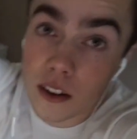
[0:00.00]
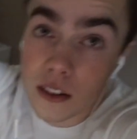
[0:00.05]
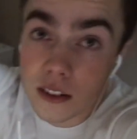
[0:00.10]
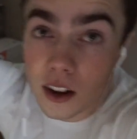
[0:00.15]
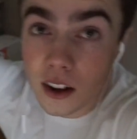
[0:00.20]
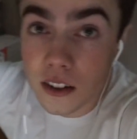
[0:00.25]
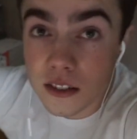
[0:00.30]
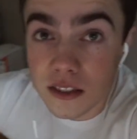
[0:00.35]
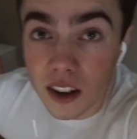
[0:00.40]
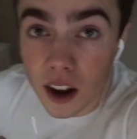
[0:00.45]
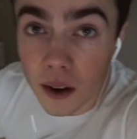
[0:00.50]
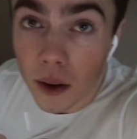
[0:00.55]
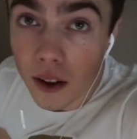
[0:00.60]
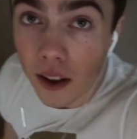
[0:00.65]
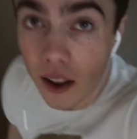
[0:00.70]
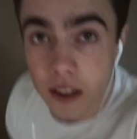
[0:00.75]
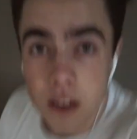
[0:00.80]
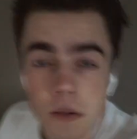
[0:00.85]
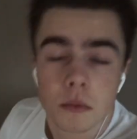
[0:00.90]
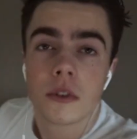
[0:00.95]
Now it's time to
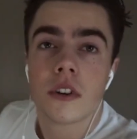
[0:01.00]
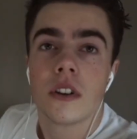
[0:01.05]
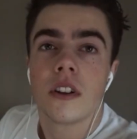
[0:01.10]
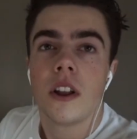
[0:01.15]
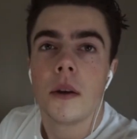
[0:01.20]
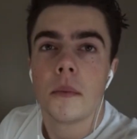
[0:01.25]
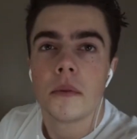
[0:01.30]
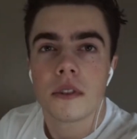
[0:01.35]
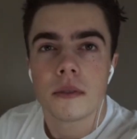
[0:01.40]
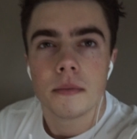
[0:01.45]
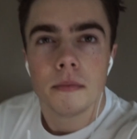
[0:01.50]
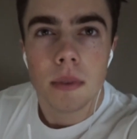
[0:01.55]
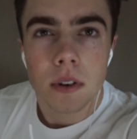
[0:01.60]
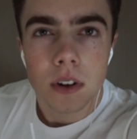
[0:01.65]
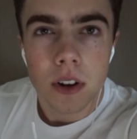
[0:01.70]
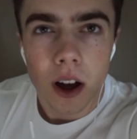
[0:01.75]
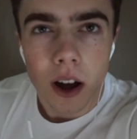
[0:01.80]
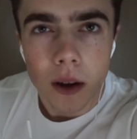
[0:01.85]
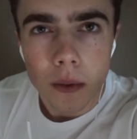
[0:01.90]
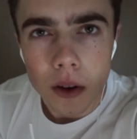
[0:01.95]
add some clips,
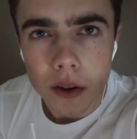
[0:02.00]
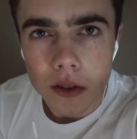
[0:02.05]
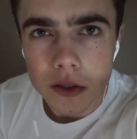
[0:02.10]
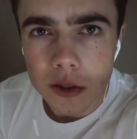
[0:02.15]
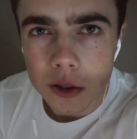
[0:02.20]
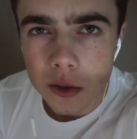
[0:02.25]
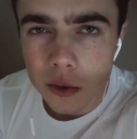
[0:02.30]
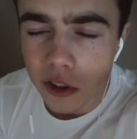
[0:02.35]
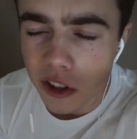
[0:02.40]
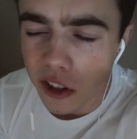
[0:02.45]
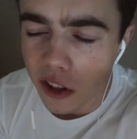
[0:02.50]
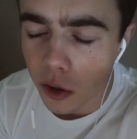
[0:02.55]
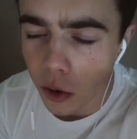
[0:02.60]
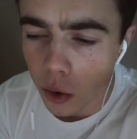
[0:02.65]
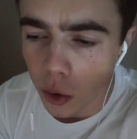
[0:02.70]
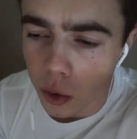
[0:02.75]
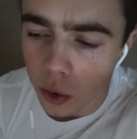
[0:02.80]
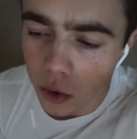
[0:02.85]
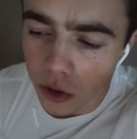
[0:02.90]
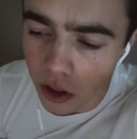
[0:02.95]
but I'm also really
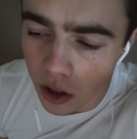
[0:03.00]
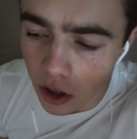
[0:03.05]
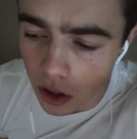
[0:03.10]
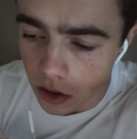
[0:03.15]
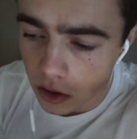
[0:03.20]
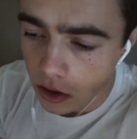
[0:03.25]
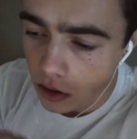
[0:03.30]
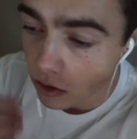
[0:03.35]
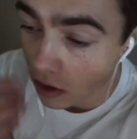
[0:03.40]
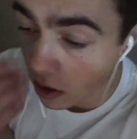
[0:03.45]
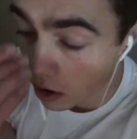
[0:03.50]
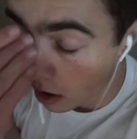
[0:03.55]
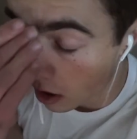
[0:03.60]
cold and also really